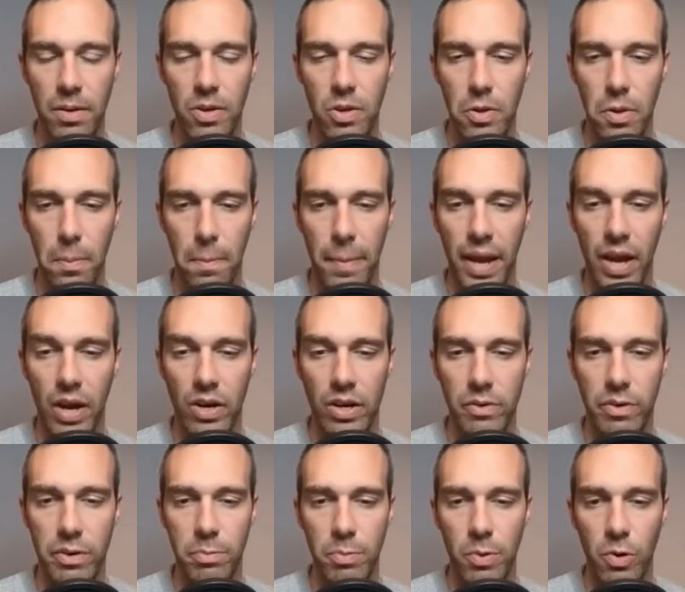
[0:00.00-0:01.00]
pair it
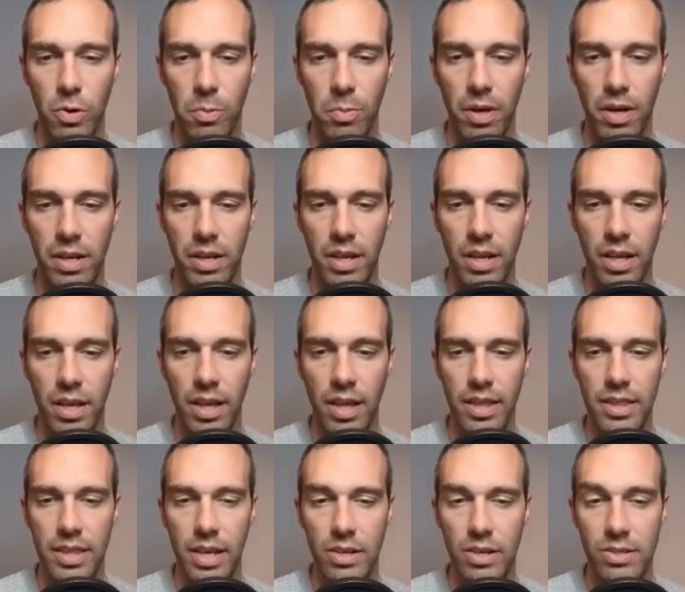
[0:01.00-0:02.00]
with Pokemon
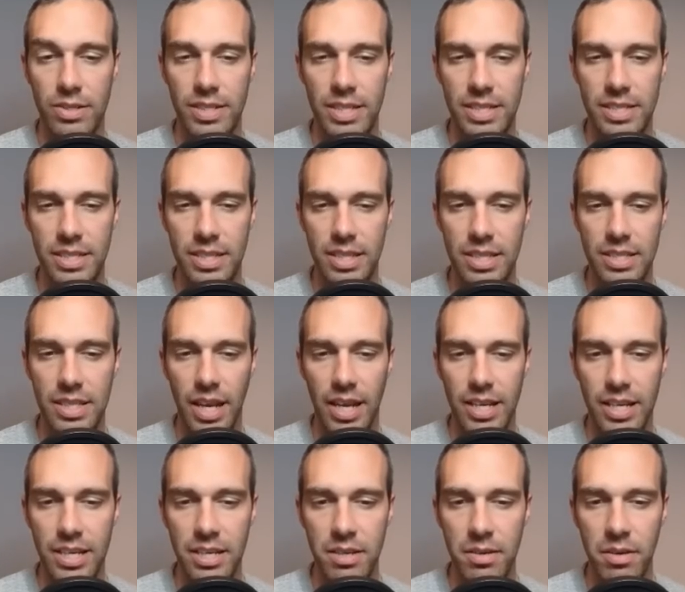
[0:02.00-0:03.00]
that are decently
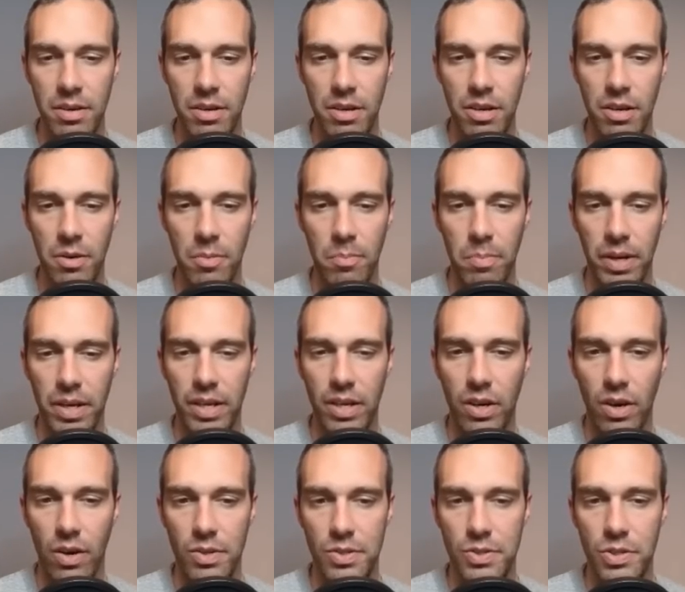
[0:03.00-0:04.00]
tanky, but can
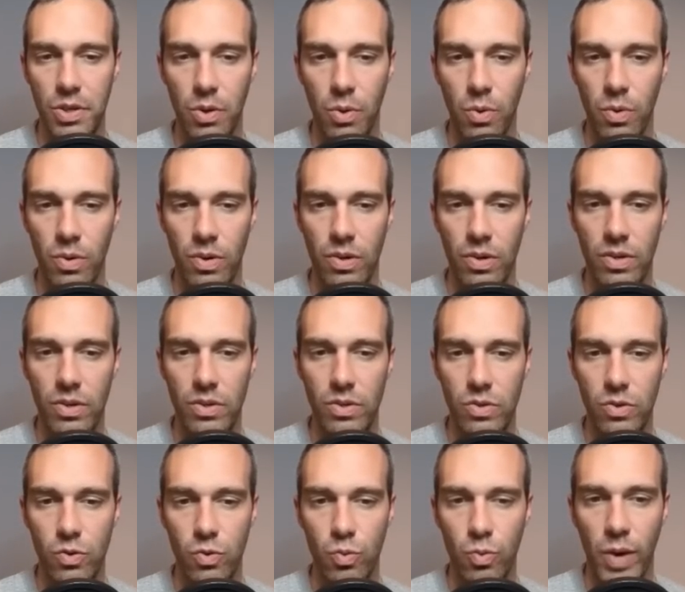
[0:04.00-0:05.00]
also
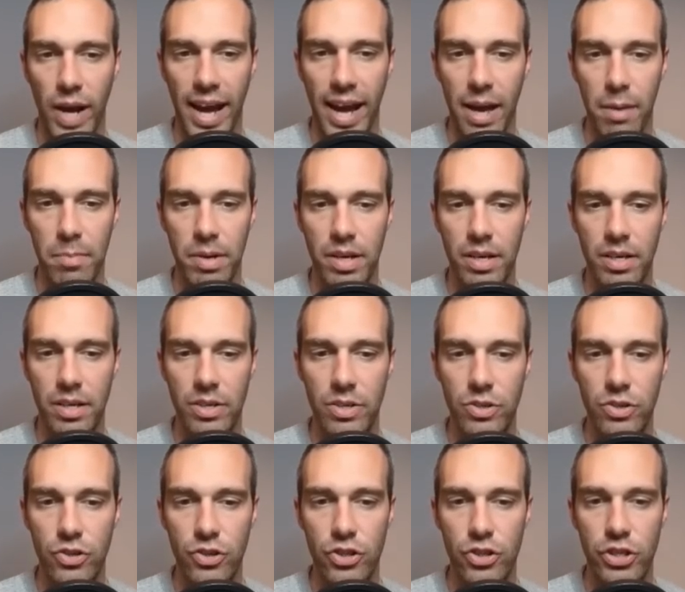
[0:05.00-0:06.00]
grab
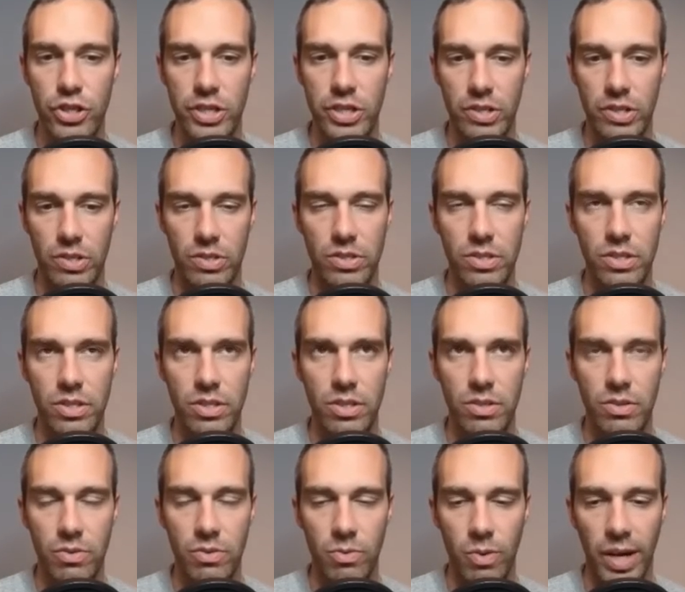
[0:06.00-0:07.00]
shields,
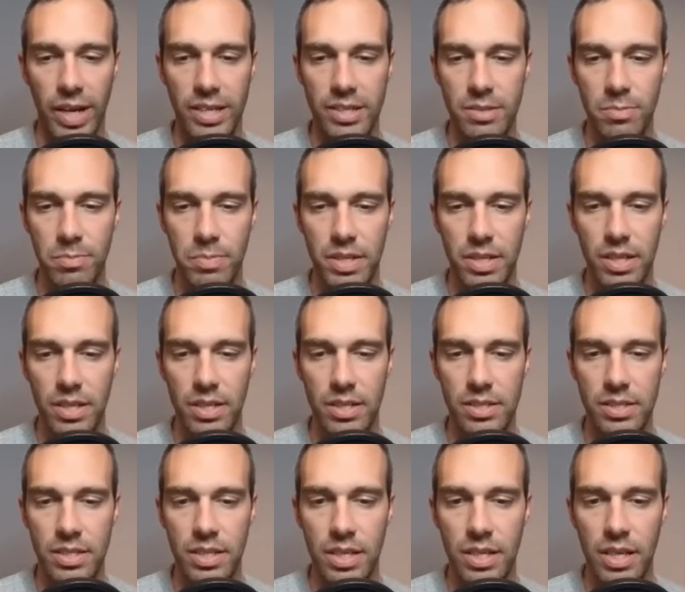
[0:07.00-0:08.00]
right?
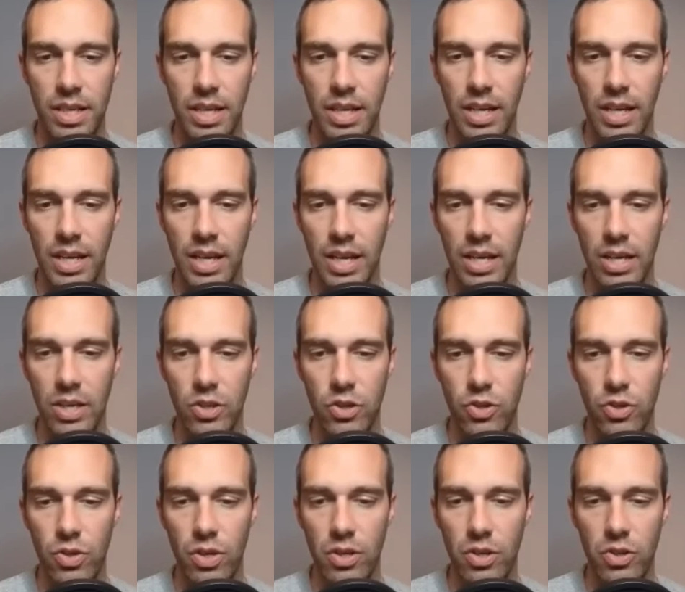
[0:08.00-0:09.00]
Because
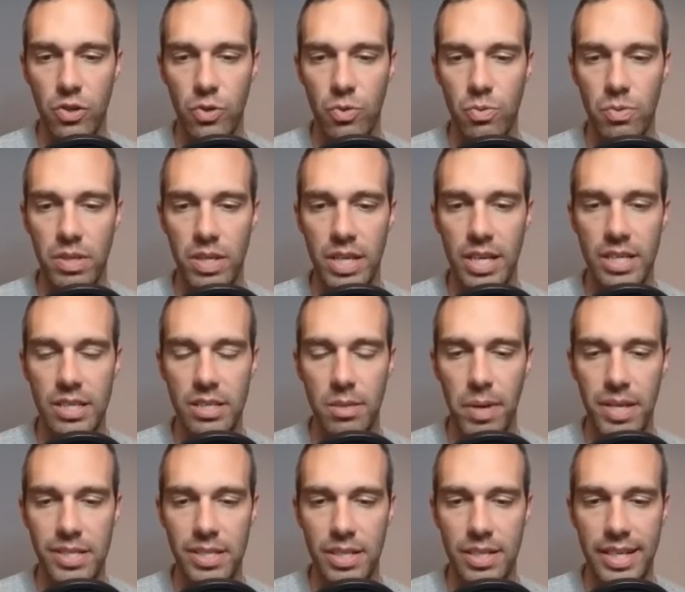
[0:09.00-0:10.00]
you need to
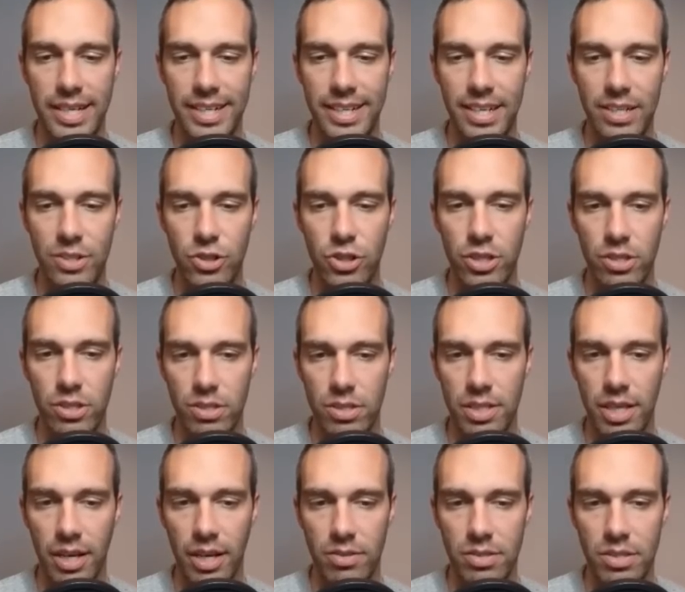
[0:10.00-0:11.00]
basically get shields
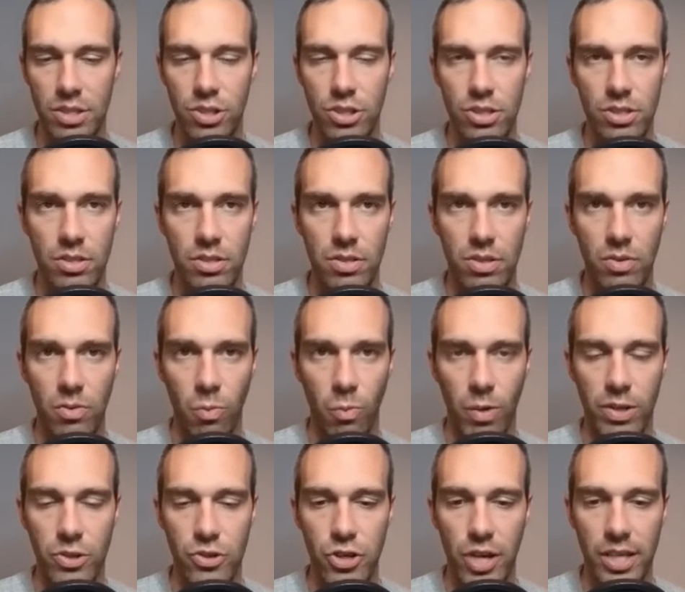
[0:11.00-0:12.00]
down to just
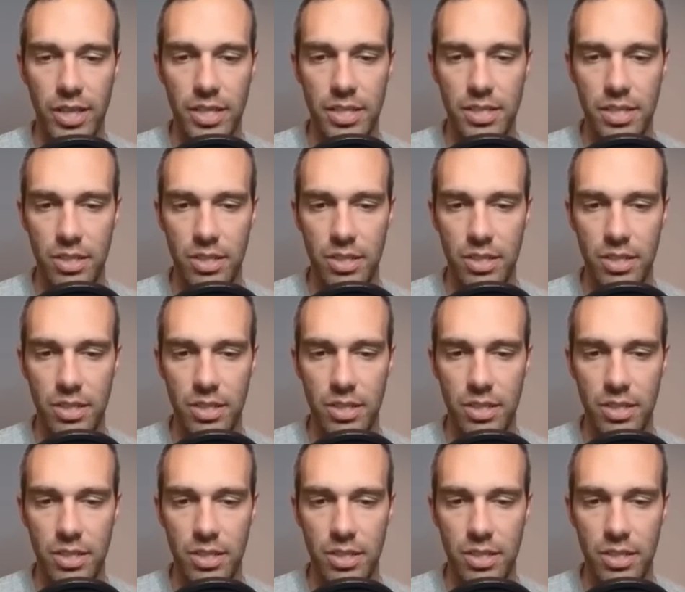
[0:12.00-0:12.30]
one-shot these things